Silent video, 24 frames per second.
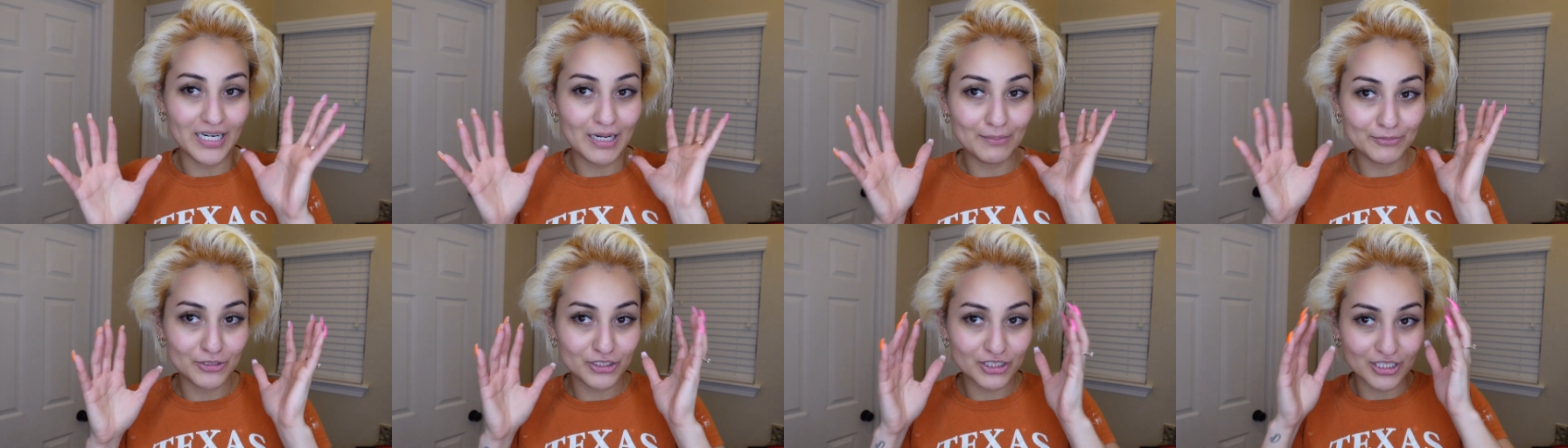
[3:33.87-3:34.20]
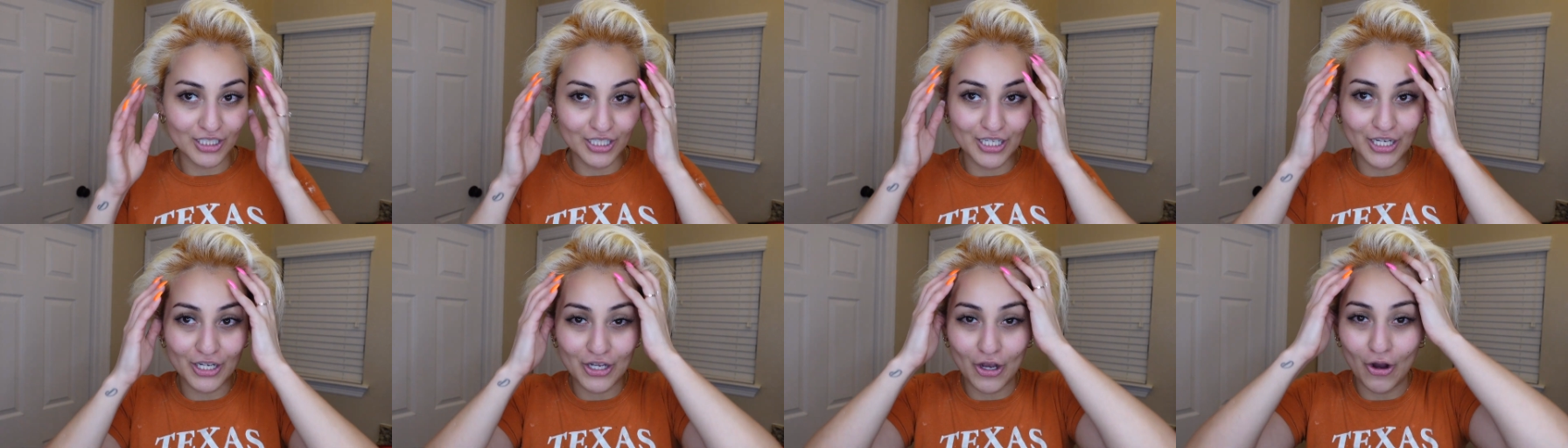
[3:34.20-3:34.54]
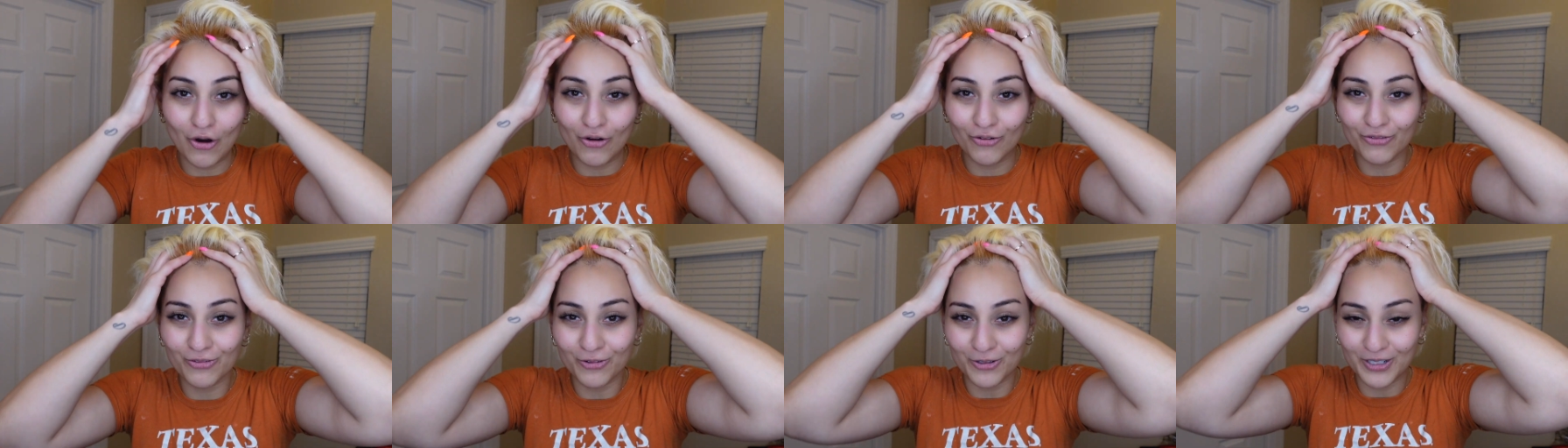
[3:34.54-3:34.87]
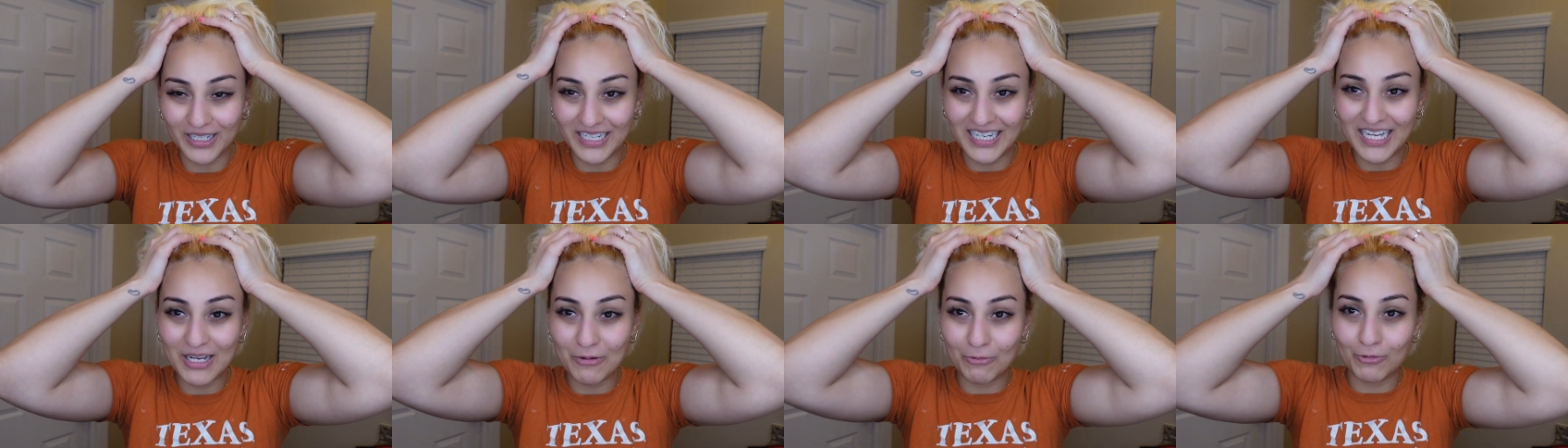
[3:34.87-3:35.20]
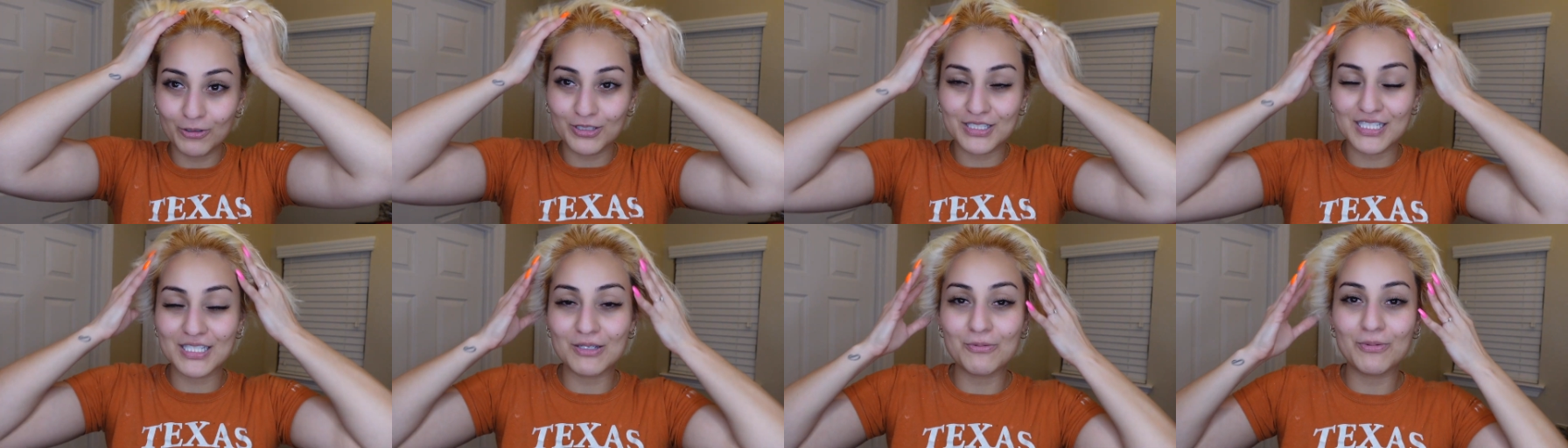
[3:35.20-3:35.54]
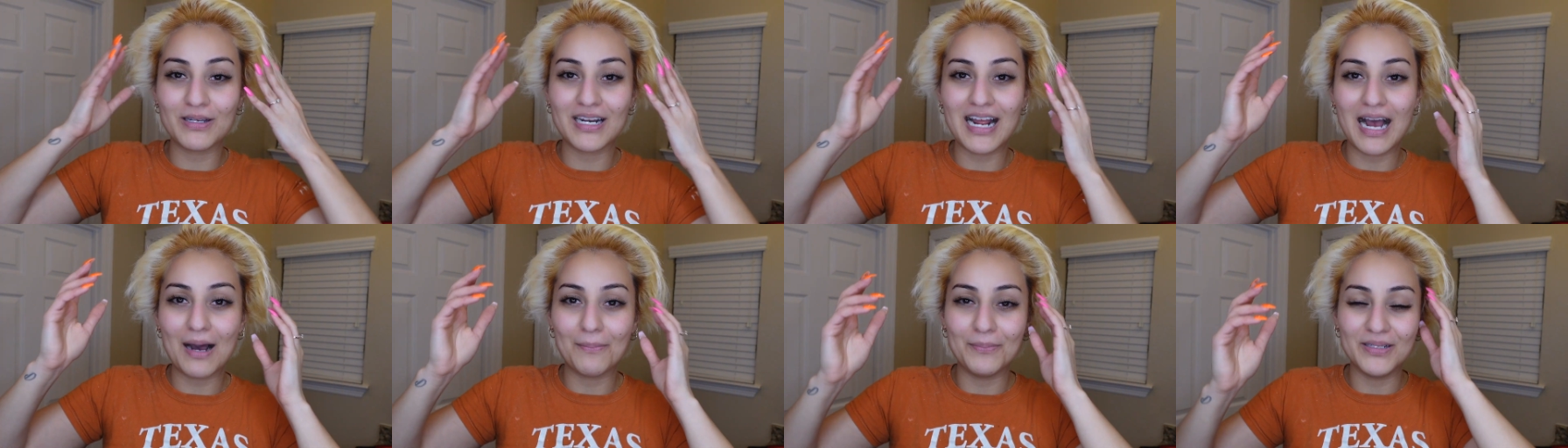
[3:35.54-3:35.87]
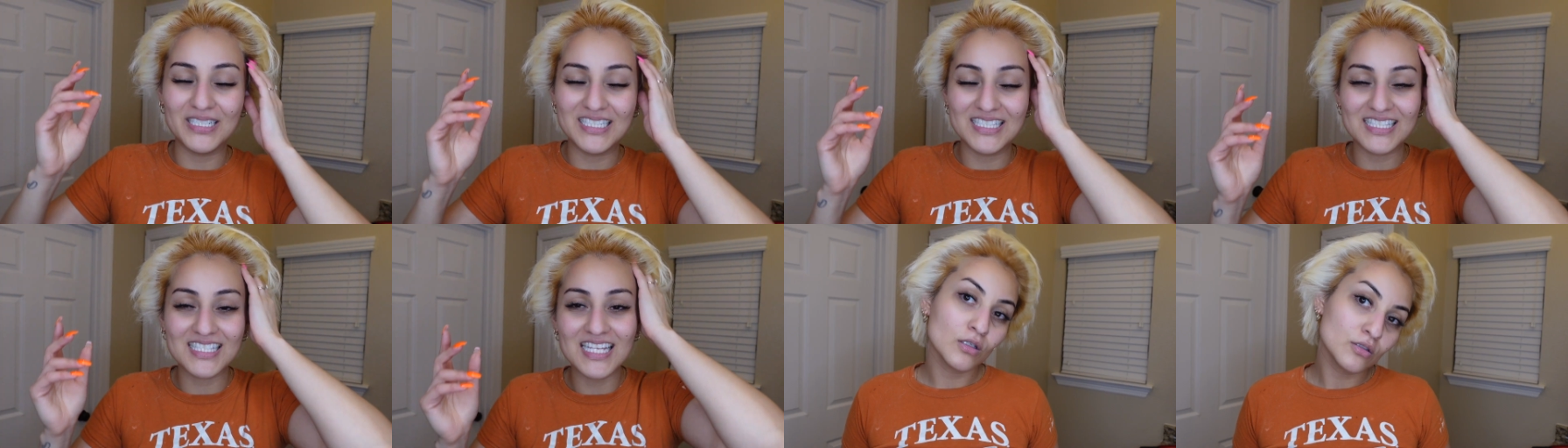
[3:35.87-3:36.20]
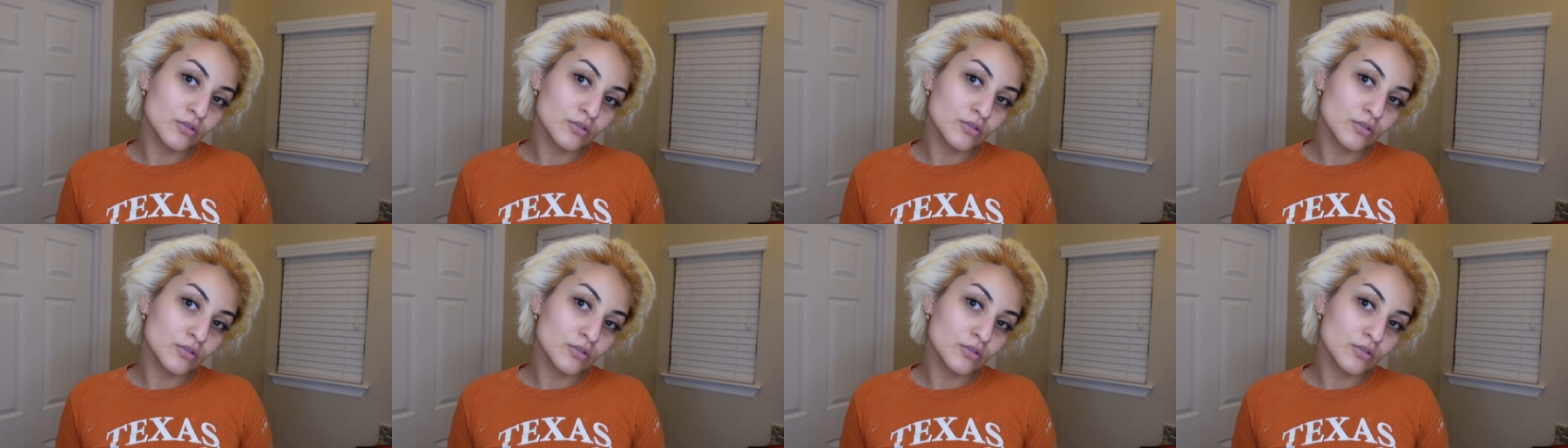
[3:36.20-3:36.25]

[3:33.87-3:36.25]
I'm just gonna go for it and we'll see what happens.